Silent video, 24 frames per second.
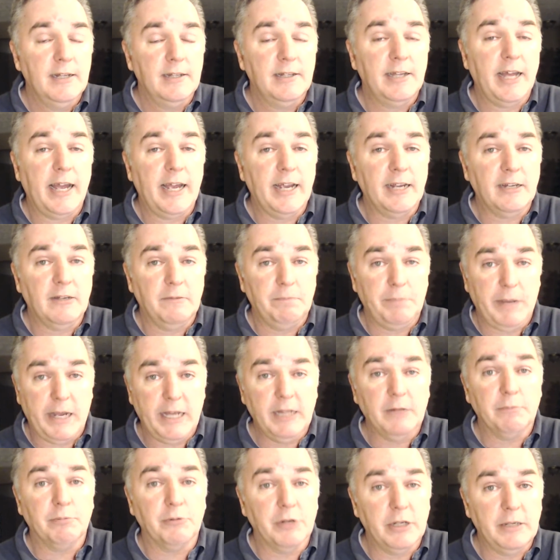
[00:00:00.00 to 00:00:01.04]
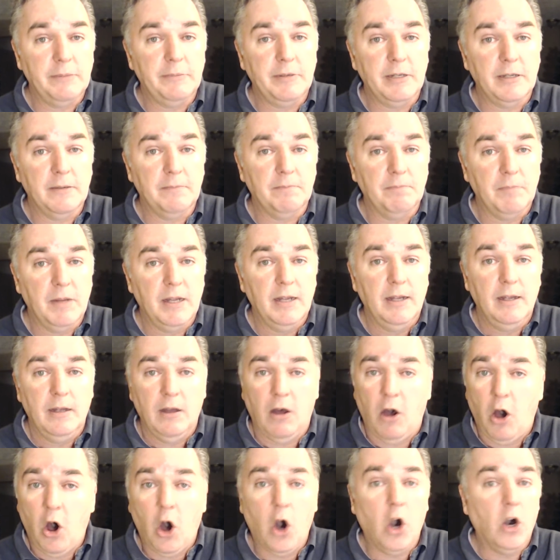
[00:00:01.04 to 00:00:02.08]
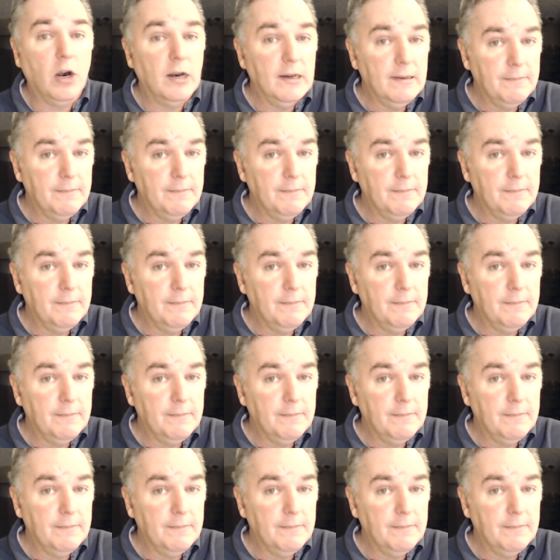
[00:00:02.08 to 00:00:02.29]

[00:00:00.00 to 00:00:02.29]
take to pay the premium all